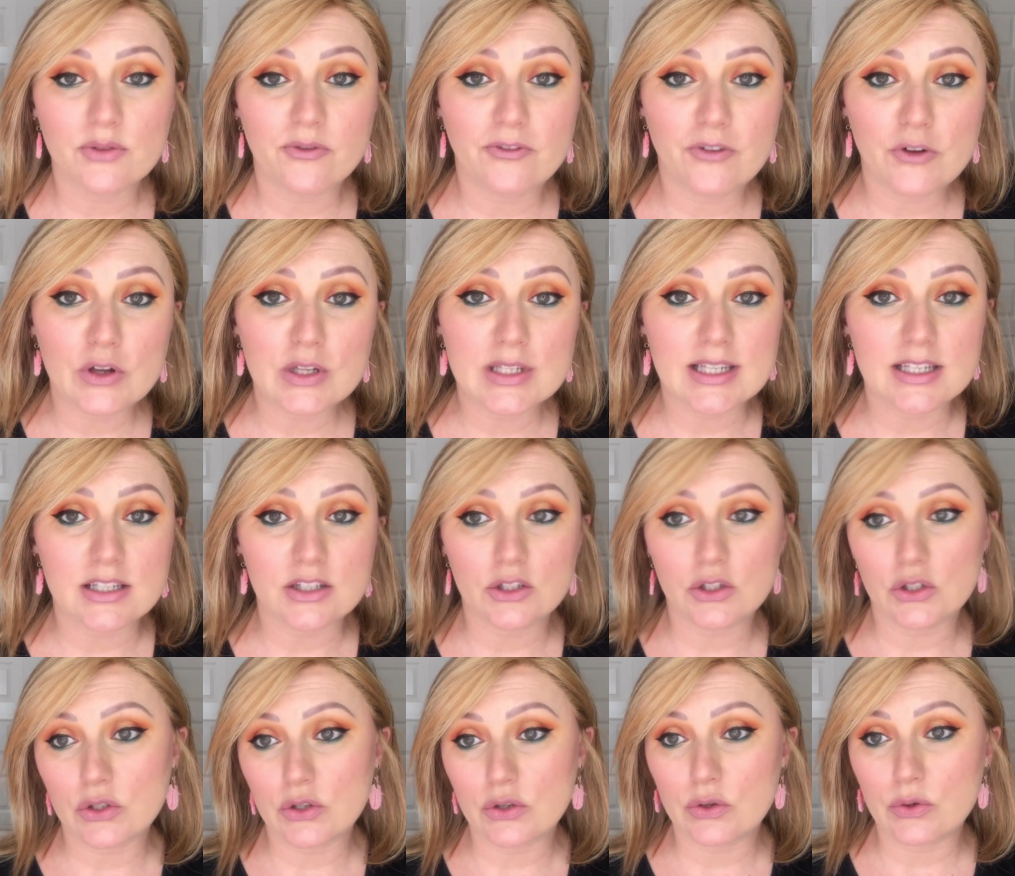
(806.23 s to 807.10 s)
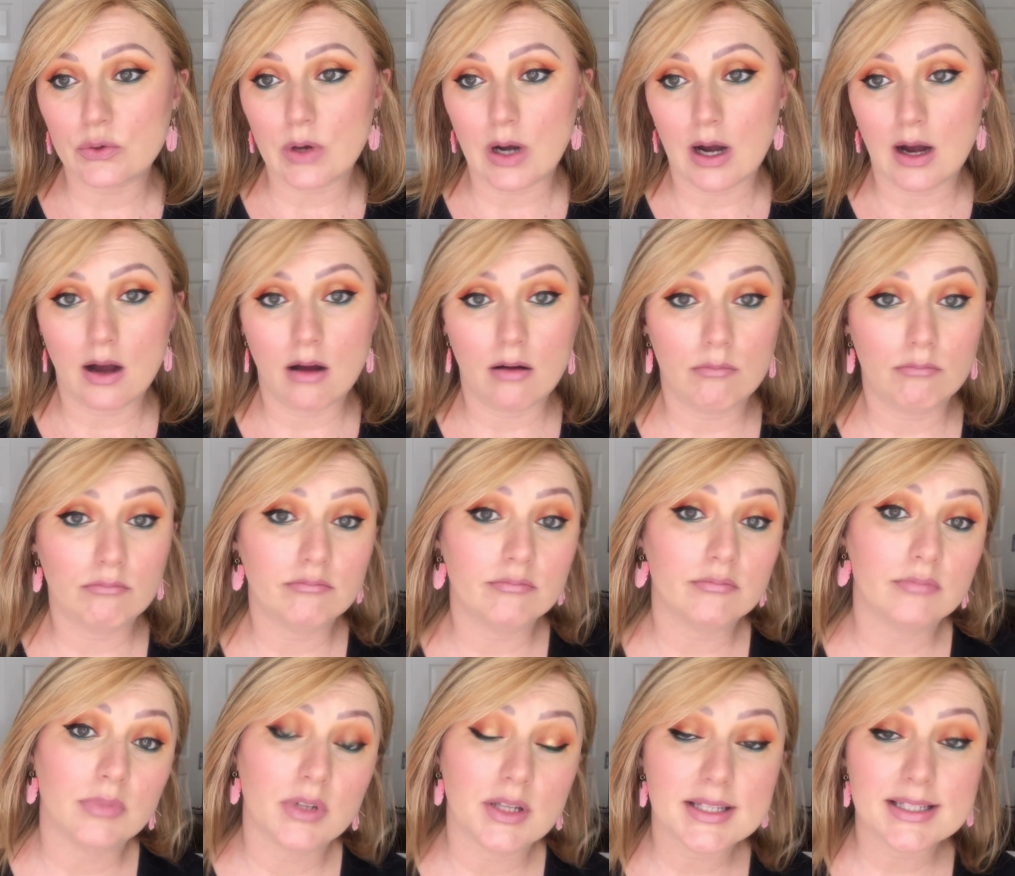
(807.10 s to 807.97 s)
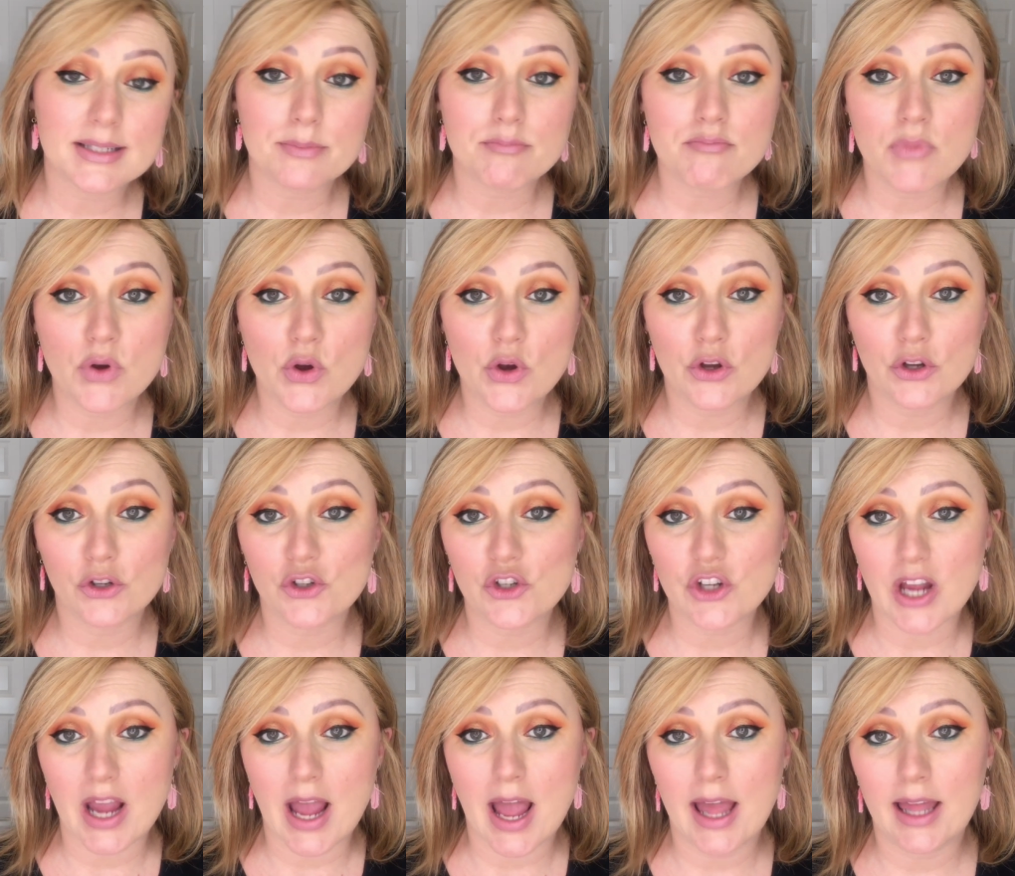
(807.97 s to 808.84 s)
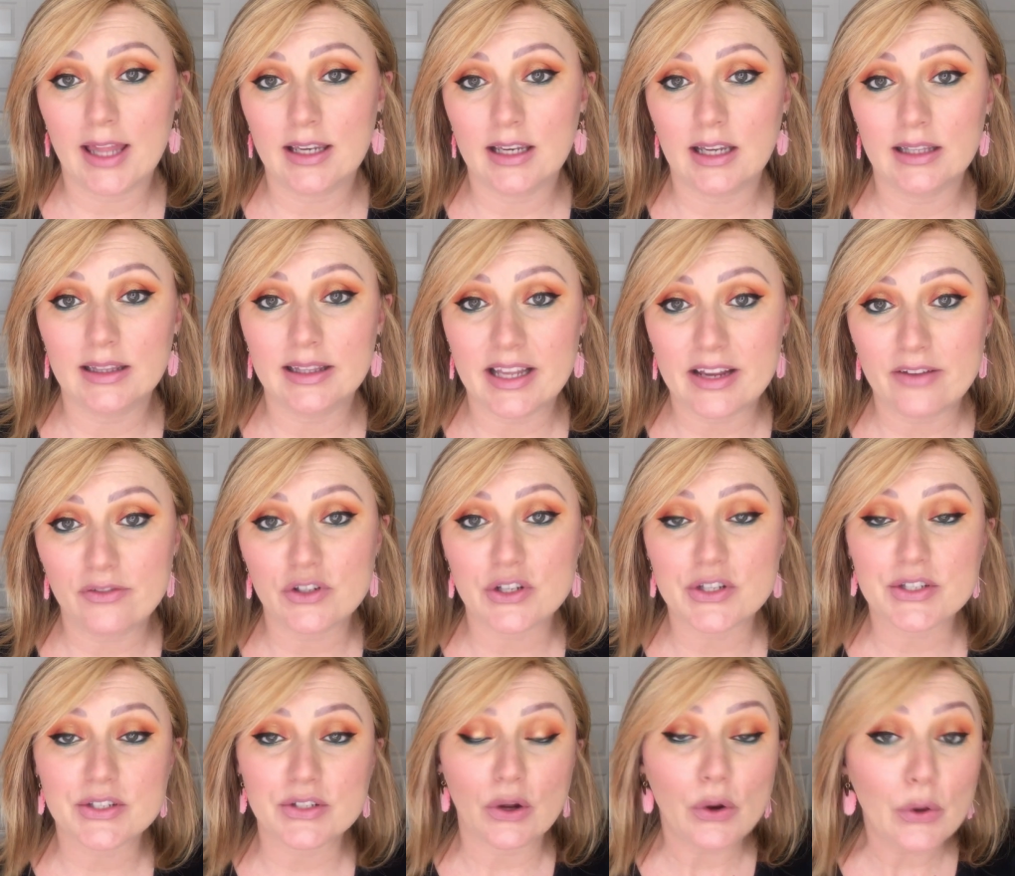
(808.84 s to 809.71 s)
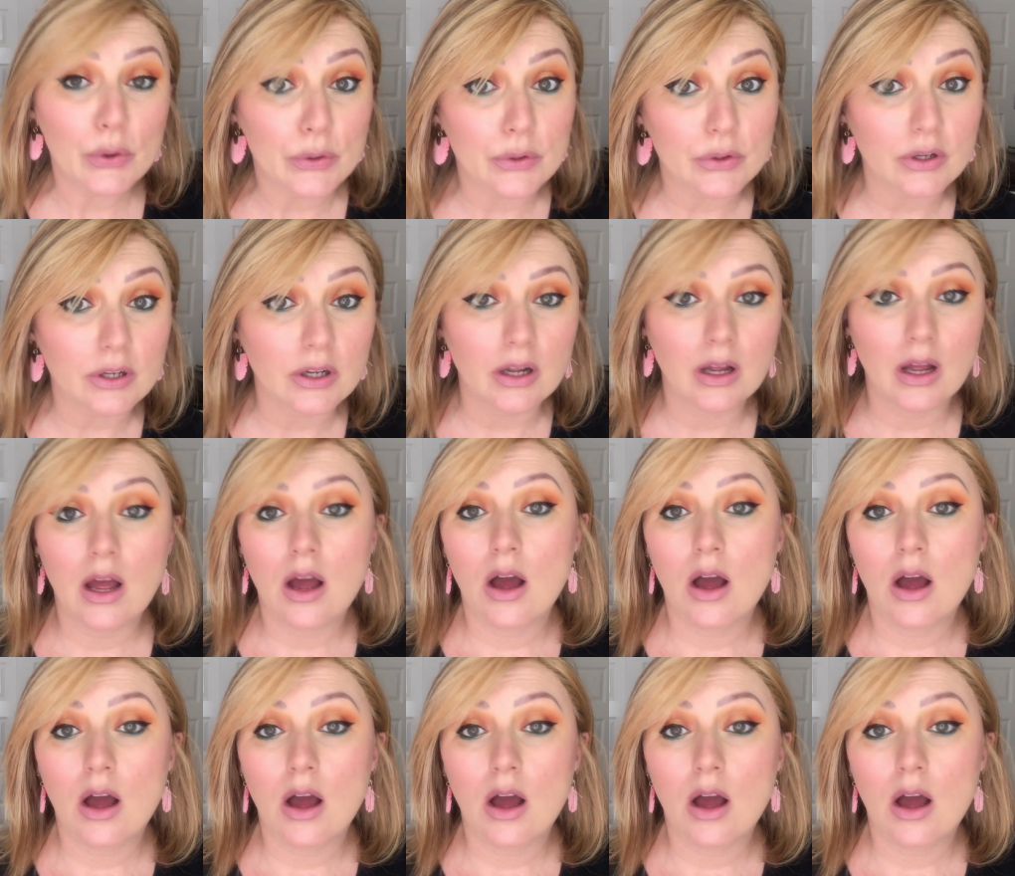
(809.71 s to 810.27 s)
First is to submerge and leave to soak,